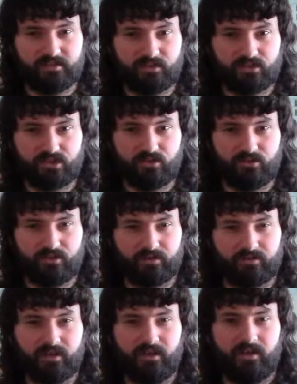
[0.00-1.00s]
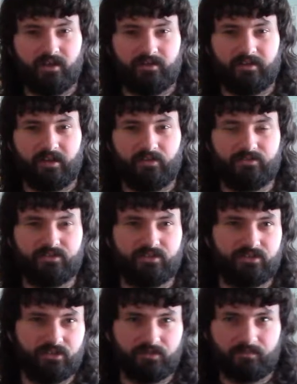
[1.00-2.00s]
the Shogun. Now,
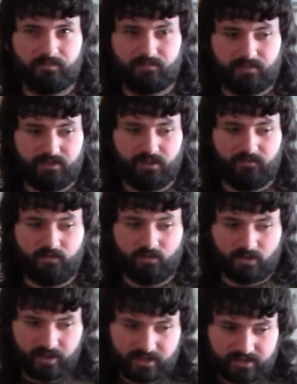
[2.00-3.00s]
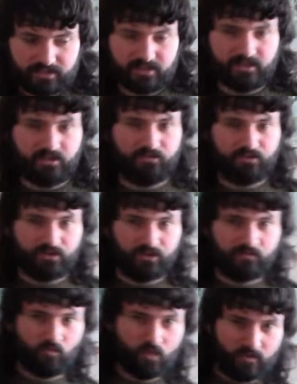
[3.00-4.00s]
to give you an idea
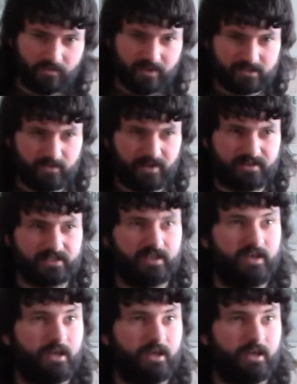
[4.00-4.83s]
of what that's about, it's a